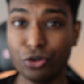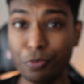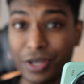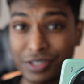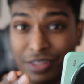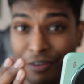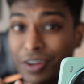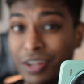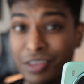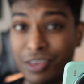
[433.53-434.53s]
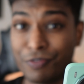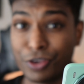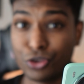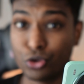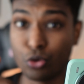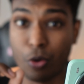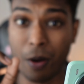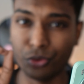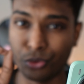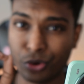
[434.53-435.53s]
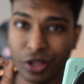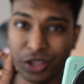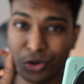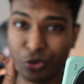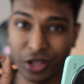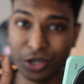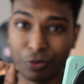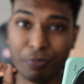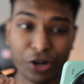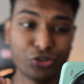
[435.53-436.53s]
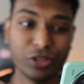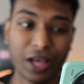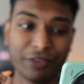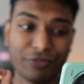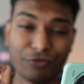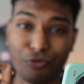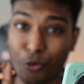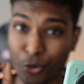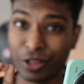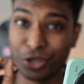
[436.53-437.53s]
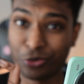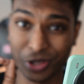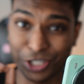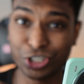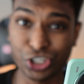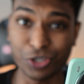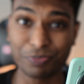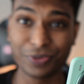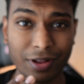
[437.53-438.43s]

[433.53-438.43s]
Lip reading: Nubia is definitely giving you really good battery life for really cheap.